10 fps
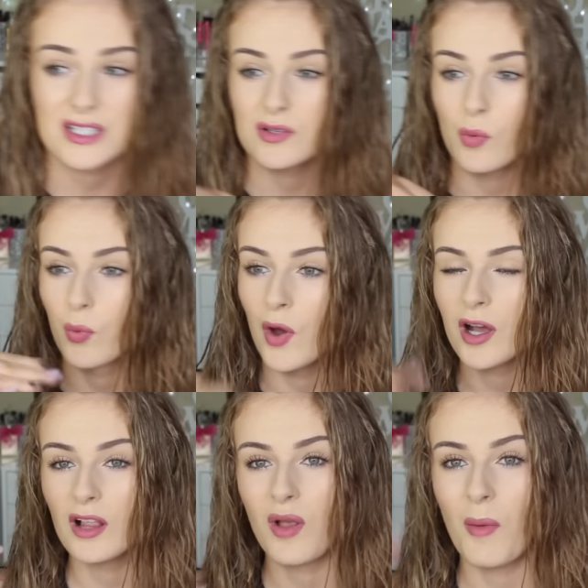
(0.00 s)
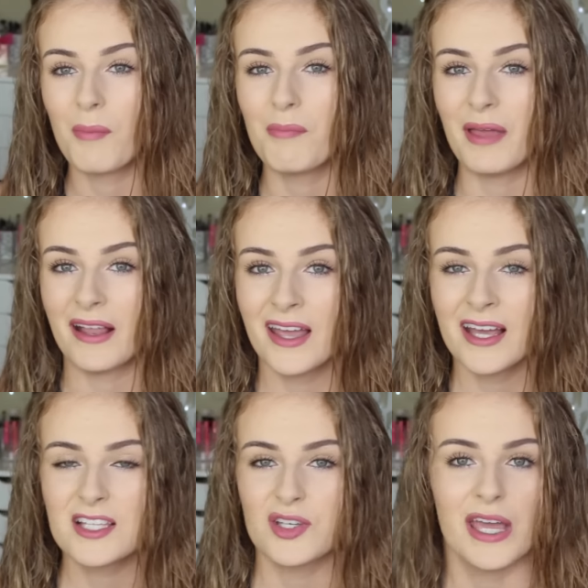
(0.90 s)
just work a lot
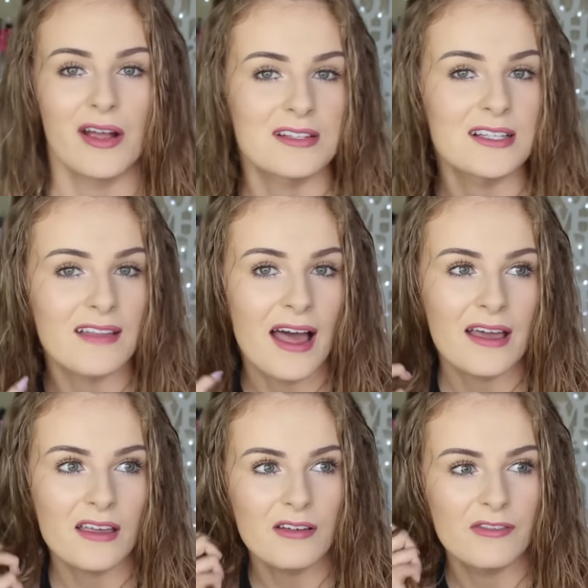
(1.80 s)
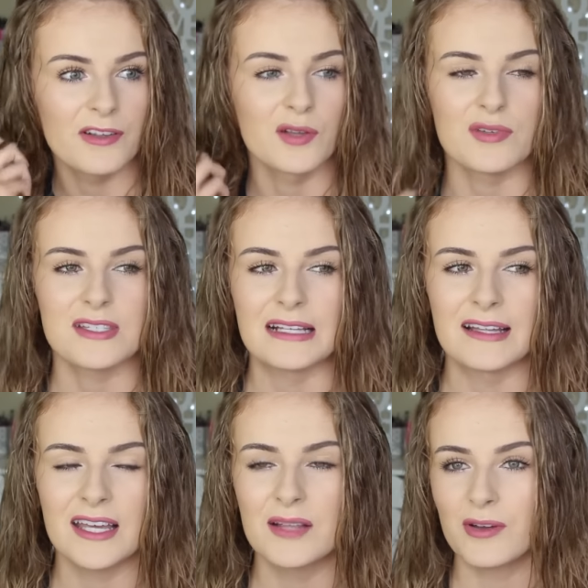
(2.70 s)
better because your hair isn't like filled with
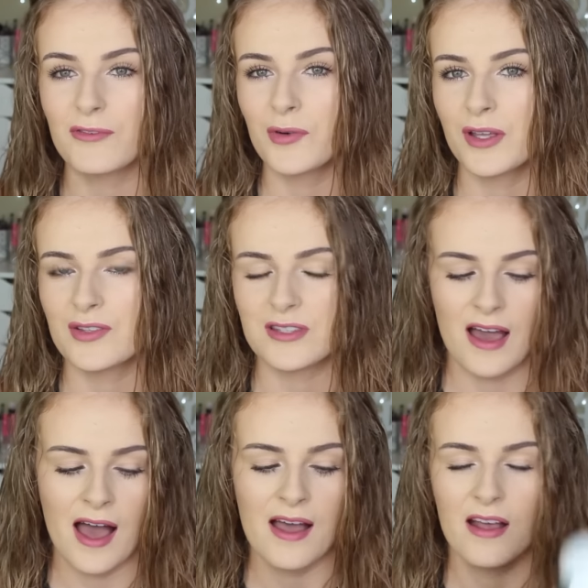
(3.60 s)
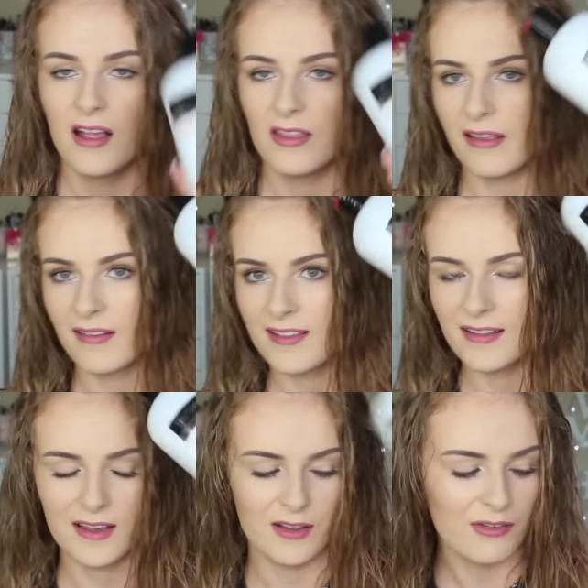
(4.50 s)
silicone before you start. These are
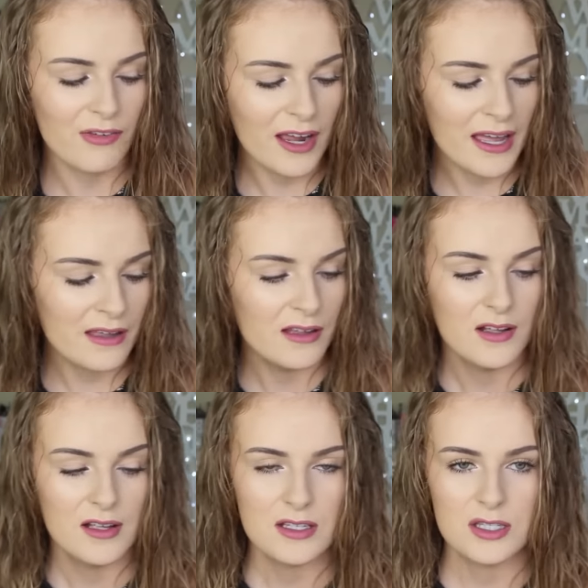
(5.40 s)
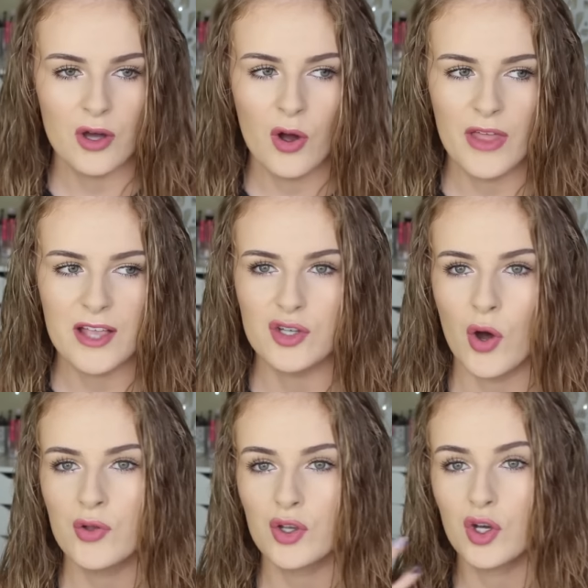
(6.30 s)
silicone free, so they
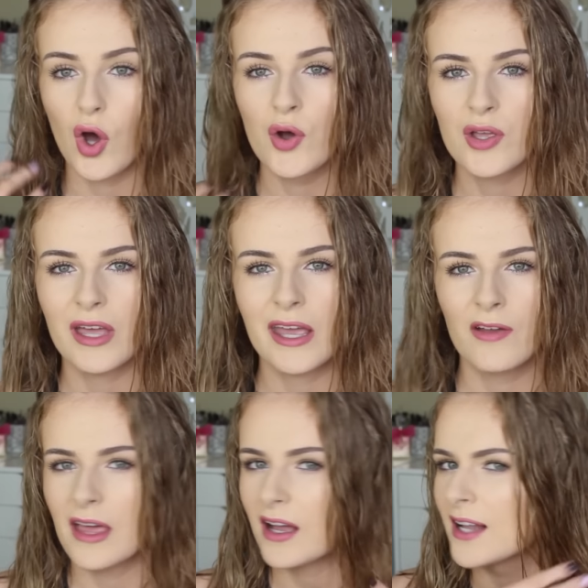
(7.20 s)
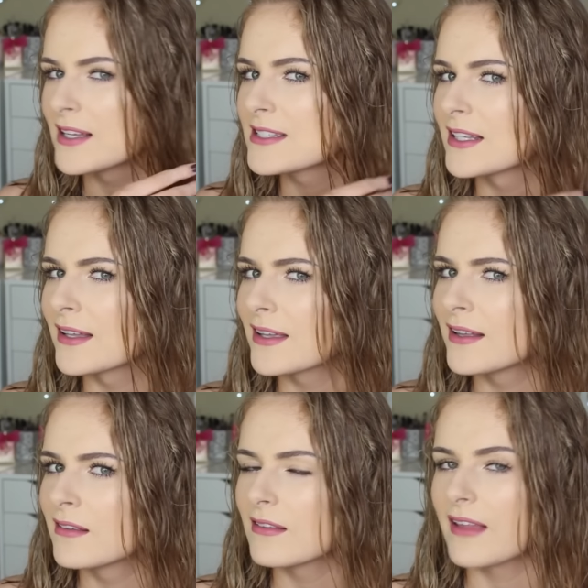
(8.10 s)
don't coat your hair in that kind of
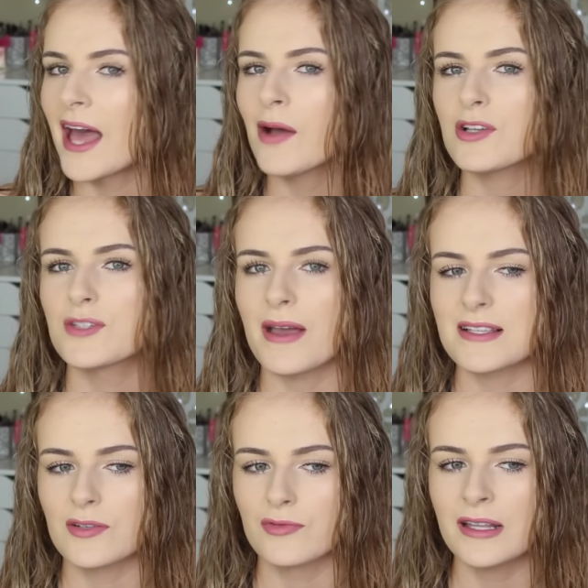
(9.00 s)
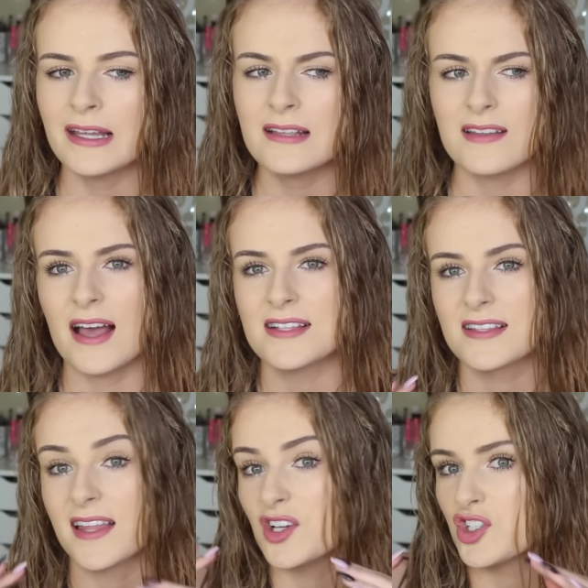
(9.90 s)
silicone layer, which makes it really nice
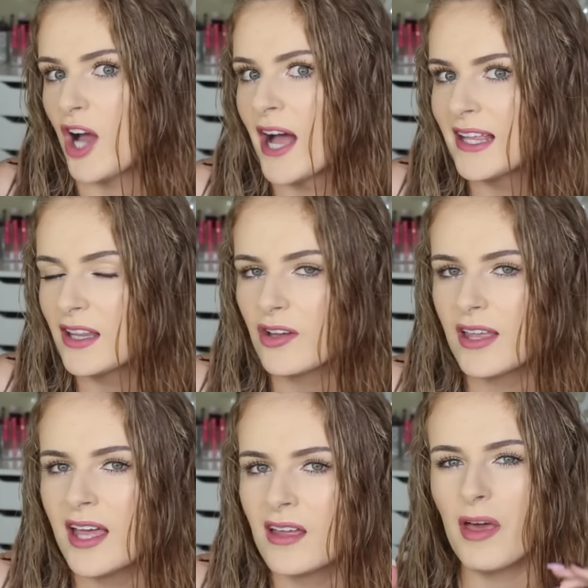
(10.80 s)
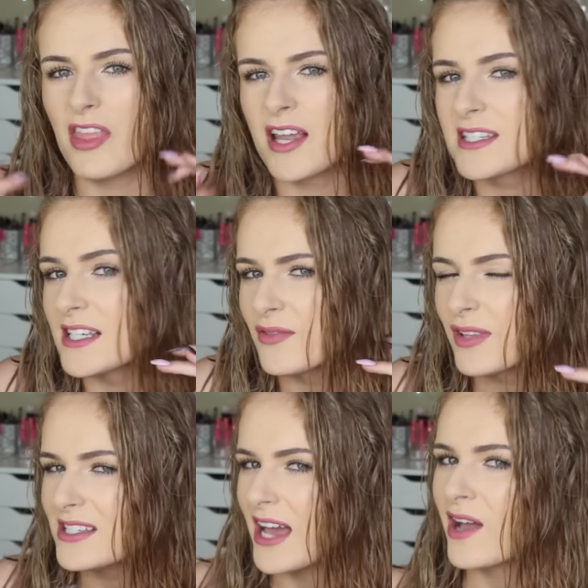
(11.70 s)
and like shiny looking, but then it doesn't
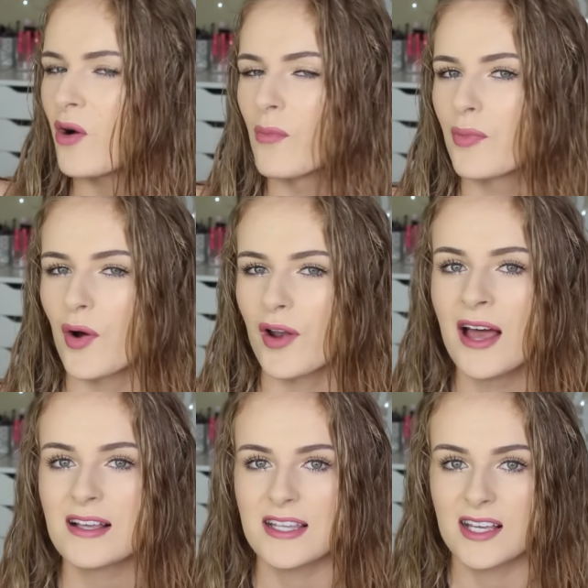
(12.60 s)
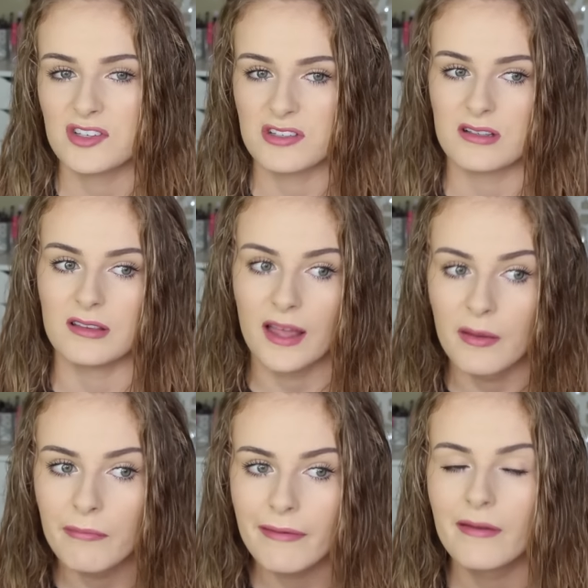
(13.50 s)
really take on products. Like it's just
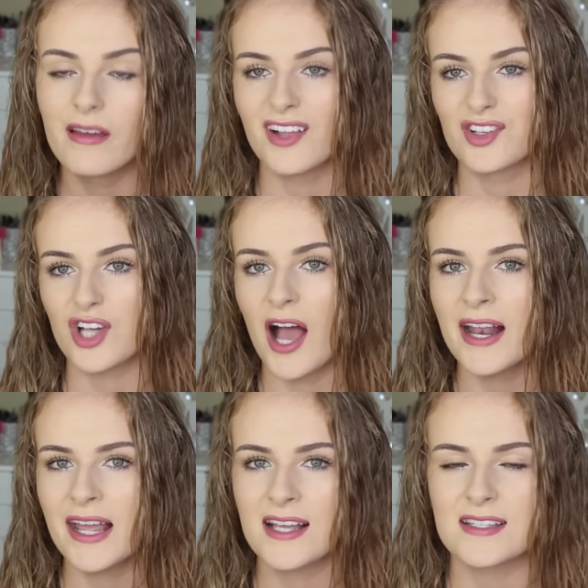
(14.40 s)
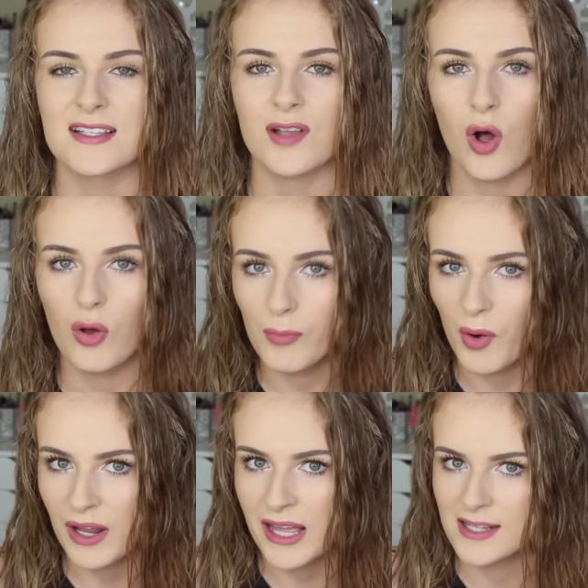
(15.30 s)
limp and shiny and it doesn't hold
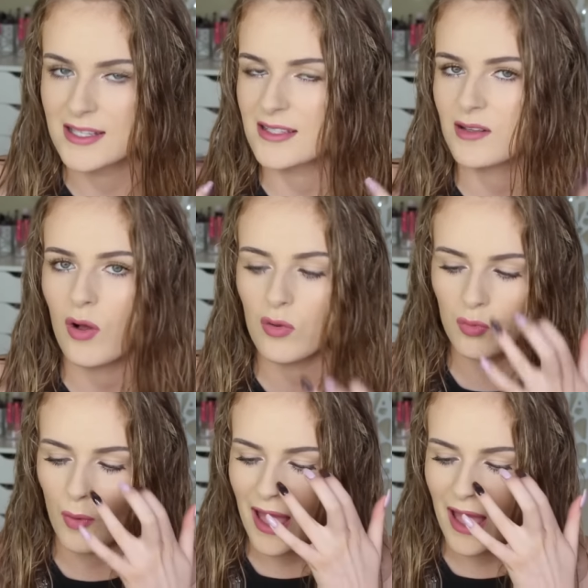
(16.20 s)
body and it doesn't hold